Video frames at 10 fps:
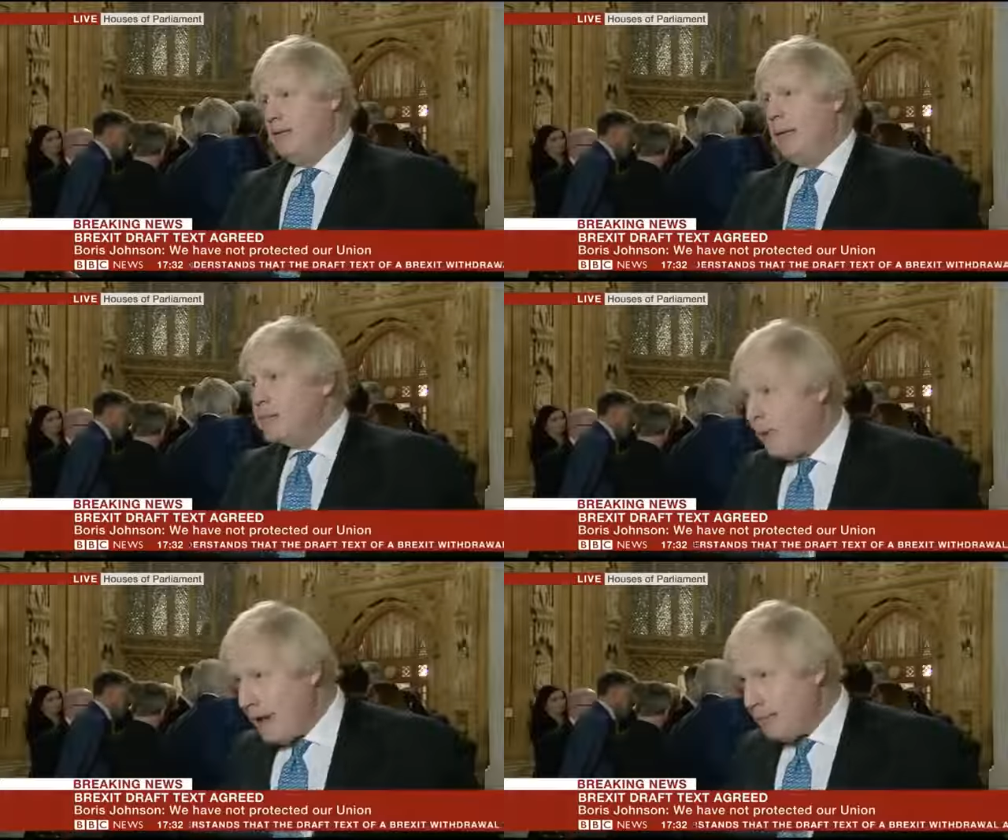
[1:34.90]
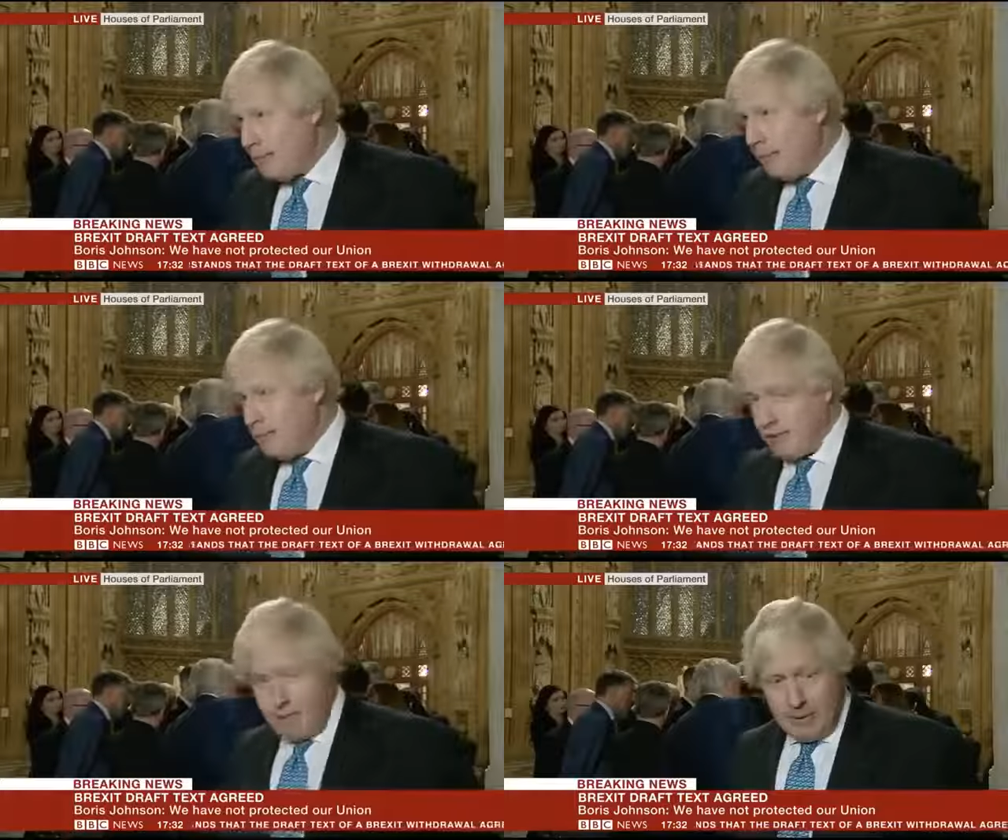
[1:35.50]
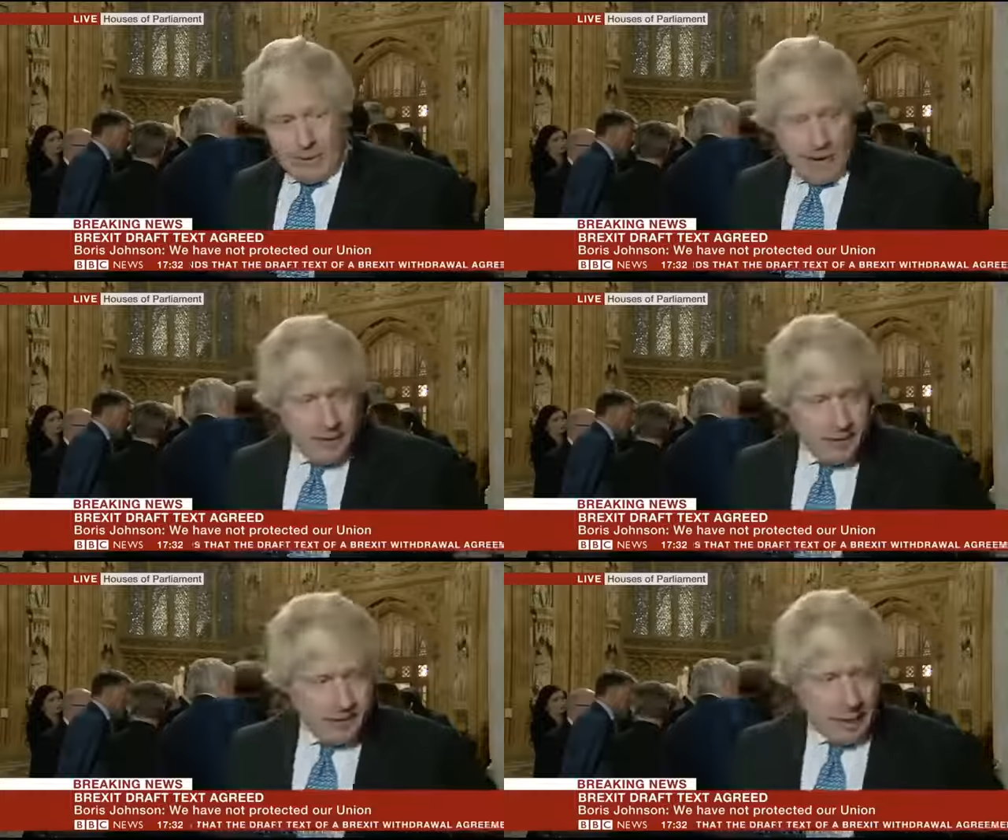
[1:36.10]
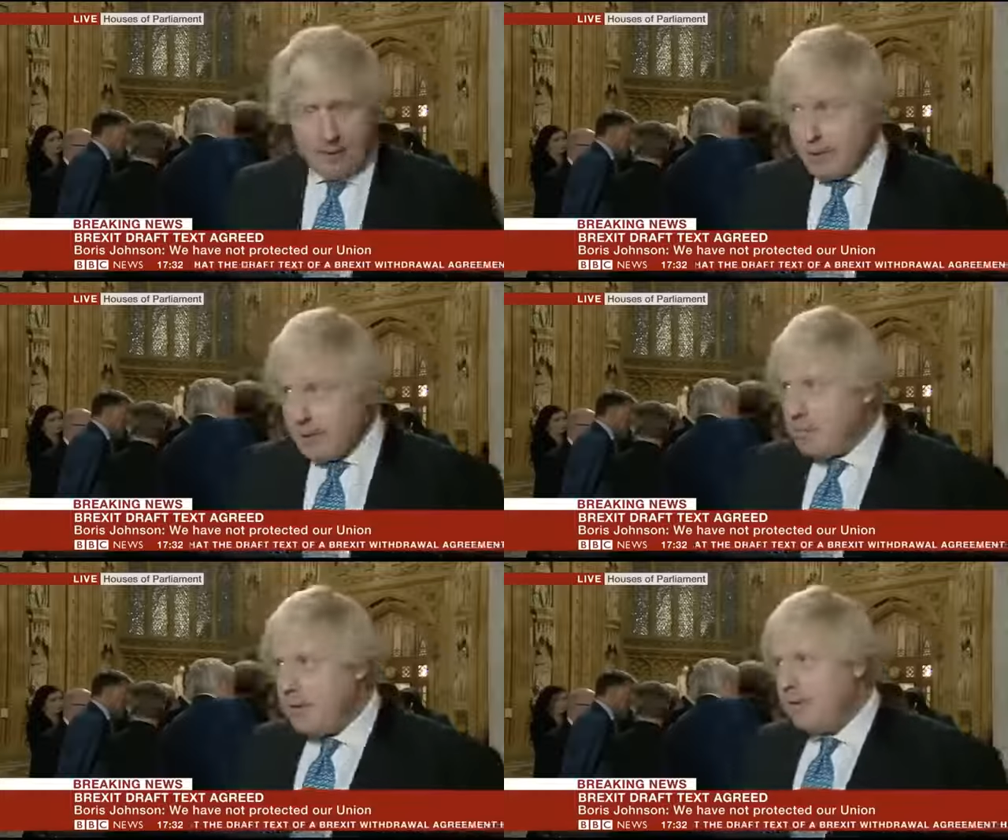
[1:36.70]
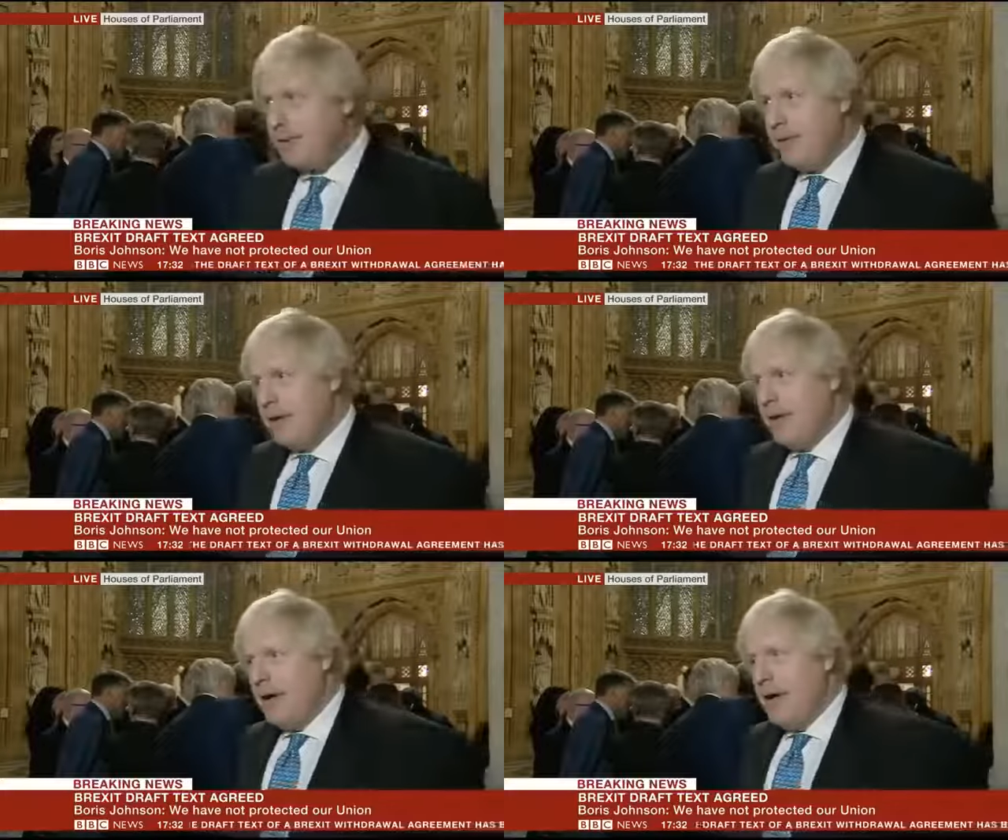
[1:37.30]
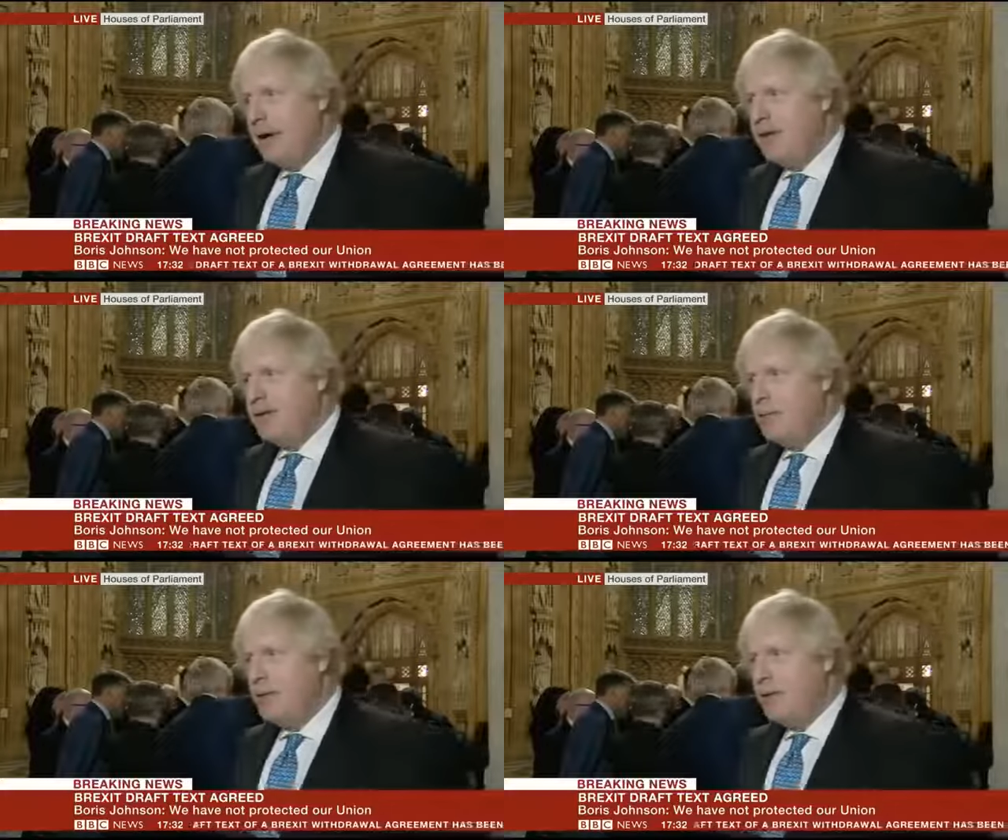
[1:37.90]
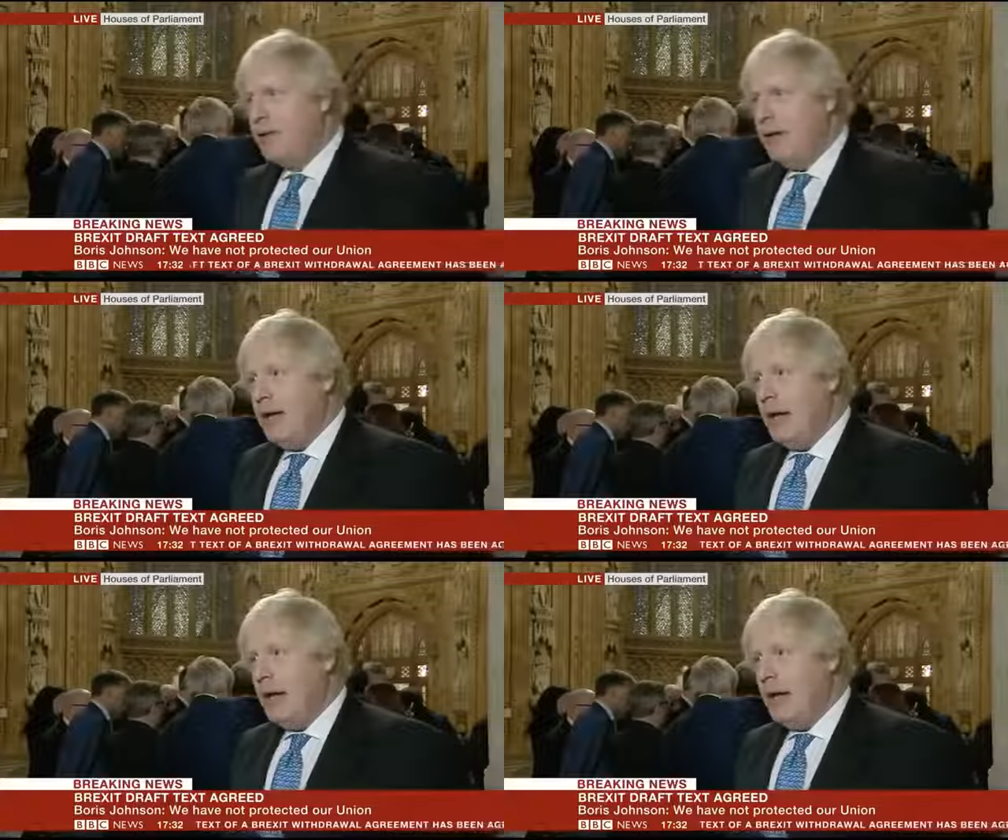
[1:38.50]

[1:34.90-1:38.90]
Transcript: democratic point of view. I don't see how a unionist can support it.